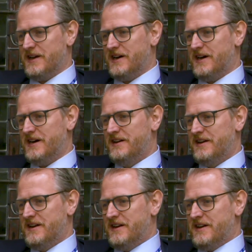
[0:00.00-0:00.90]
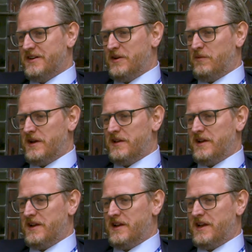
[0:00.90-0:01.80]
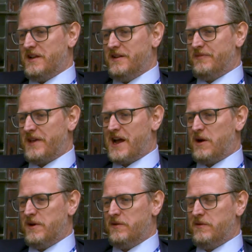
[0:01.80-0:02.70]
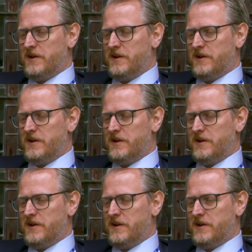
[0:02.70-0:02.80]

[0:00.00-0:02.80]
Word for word: Uh, you know, where, and, and, how it,